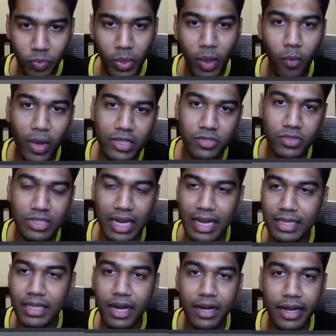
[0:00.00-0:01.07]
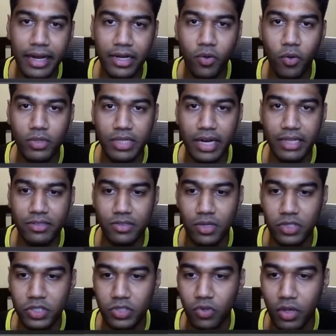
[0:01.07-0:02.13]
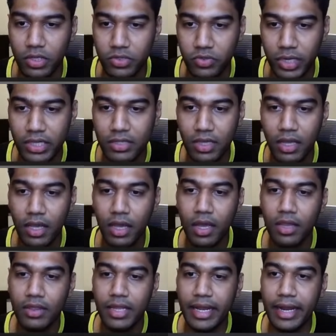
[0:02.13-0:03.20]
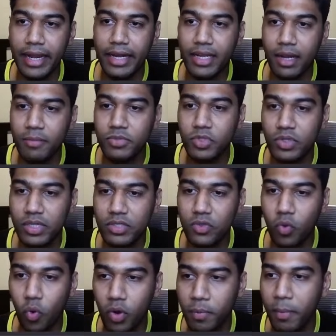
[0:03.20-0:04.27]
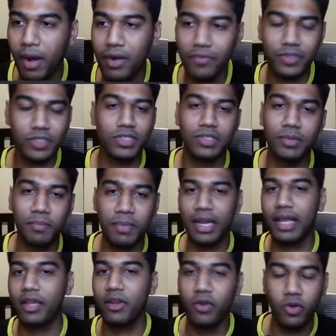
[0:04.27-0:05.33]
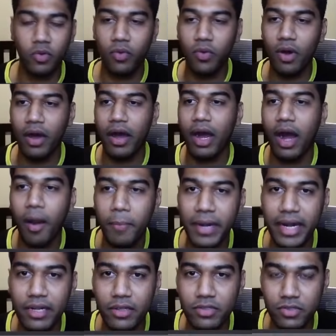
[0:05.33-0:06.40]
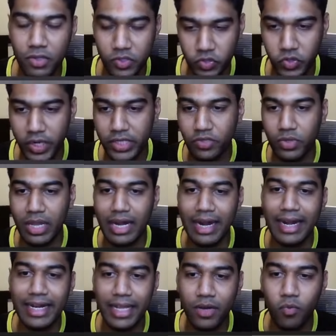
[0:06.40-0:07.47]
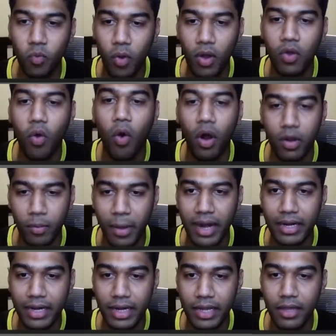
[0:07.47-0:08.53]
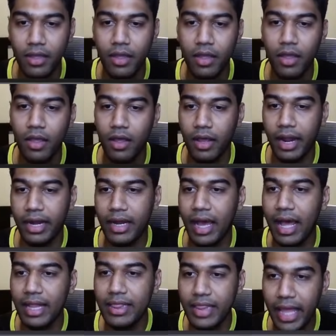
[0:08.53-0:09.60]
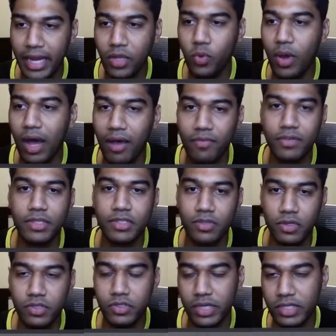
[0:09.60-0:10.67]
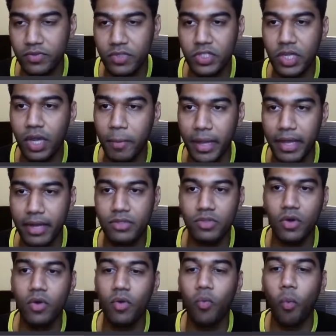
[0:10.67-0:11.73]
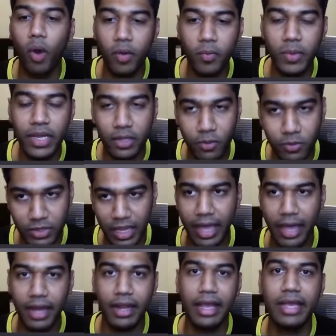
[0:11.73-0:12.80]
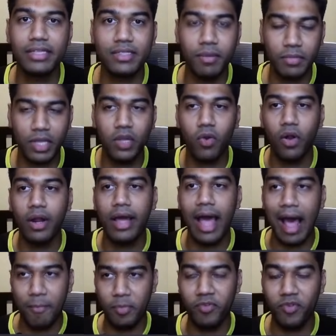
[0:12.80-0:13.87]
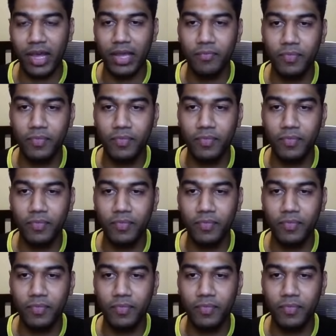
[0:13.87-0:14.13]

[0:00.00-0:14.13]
Once you select that, it goes ahead and searches all the strings. Then it comes to this code part, which is simply to update the search strings so that it can work automatically, right? And then you have the search strings which come here. So what we are using here is something called Appify.